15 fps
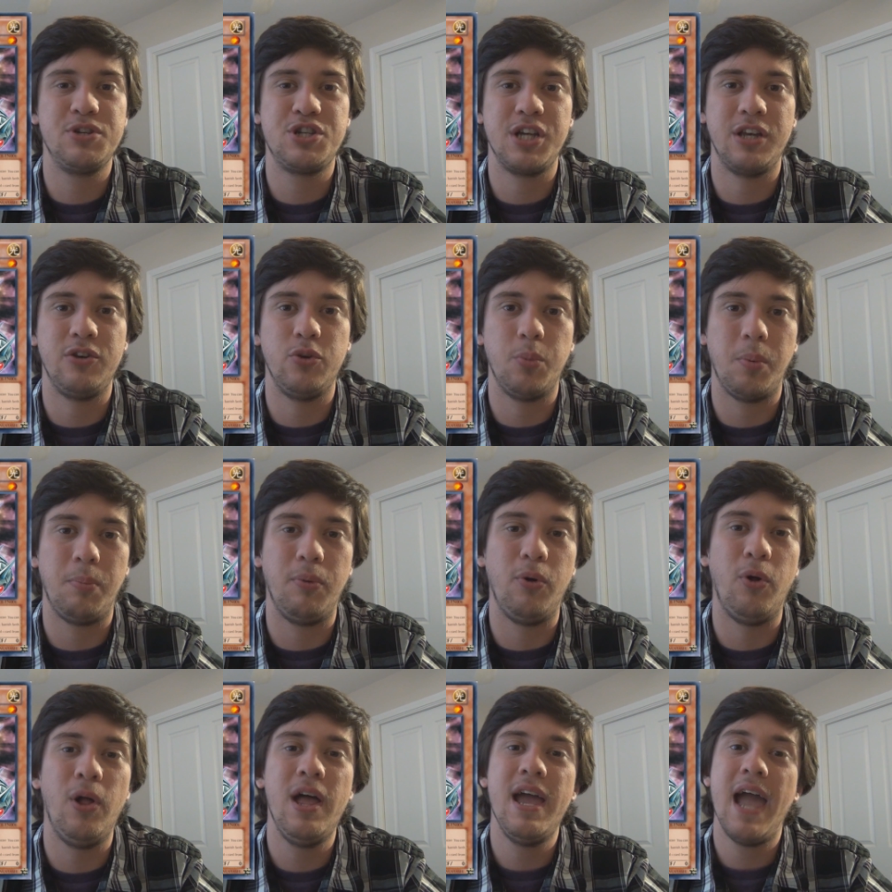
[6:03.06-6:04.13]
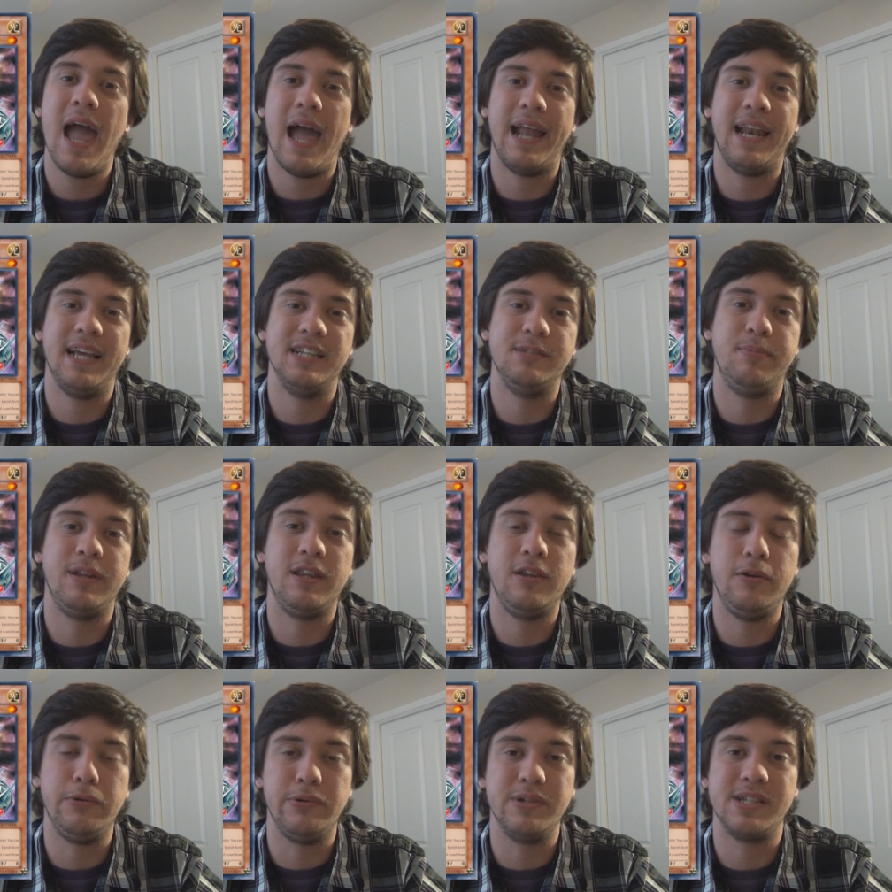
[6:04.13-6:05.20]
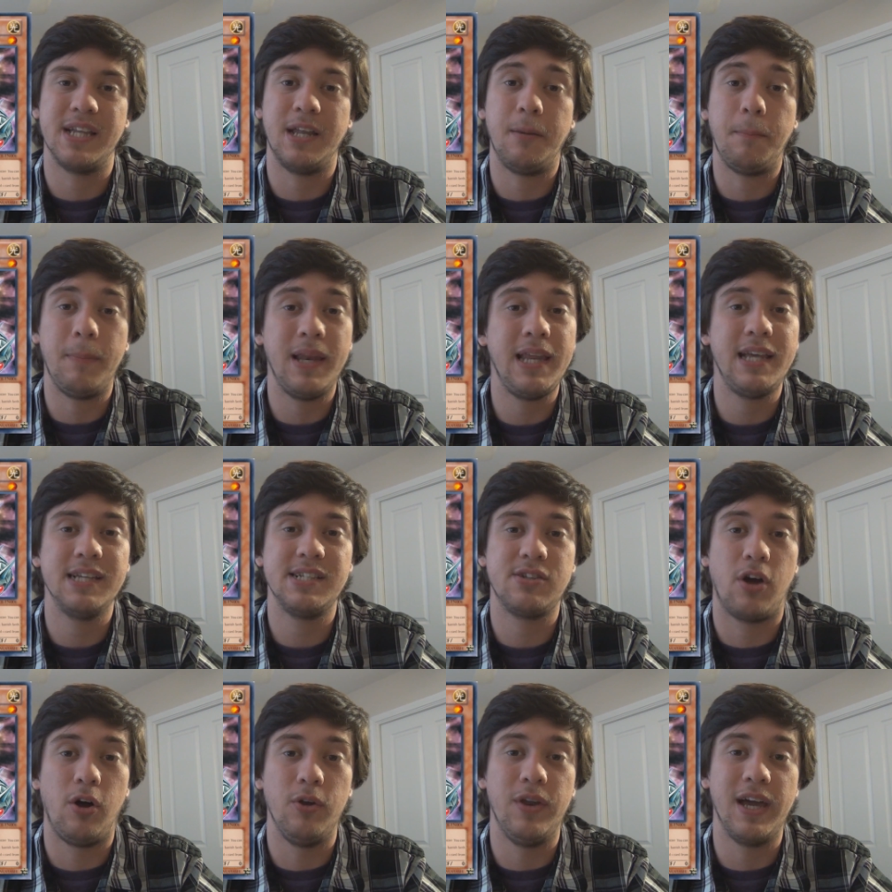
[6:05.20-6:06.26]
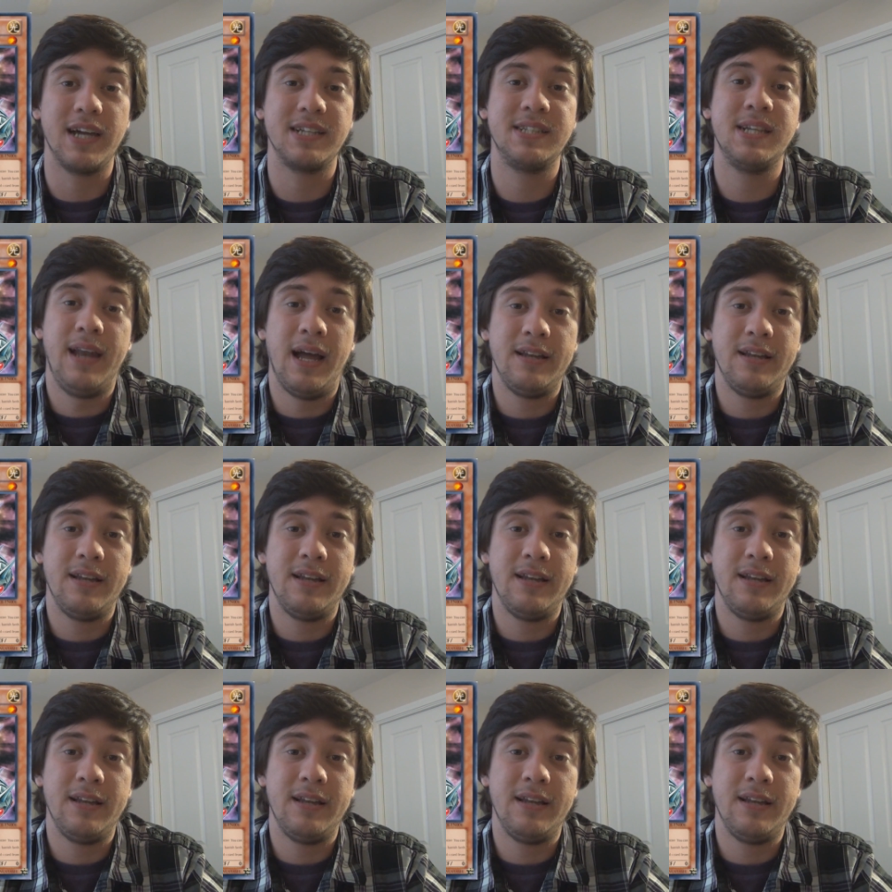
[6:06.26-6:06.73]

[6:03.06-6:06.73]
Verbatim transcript: machine dupable and has been used in many a stall decks,